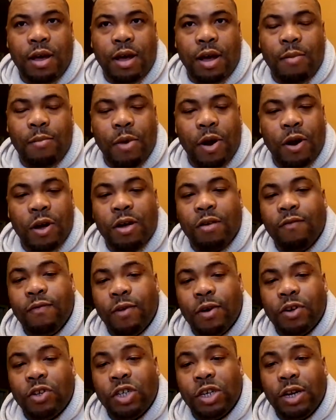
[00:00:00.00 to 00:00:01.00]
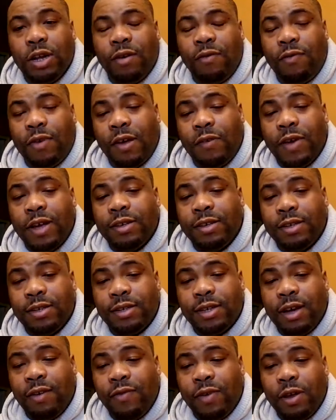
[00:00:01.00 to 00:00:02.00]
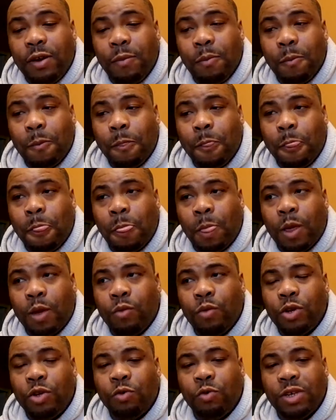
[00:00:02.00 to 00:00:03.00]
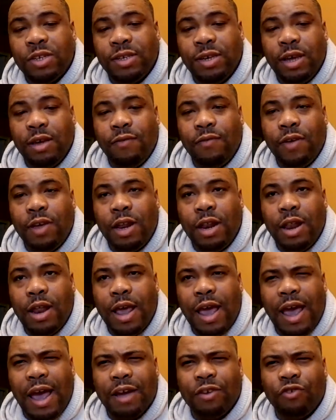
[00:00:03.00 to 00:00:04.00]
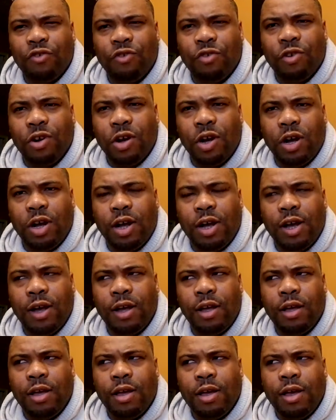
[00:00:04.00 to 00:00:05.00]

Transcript: American version of Final Fantasy 7, which was given extra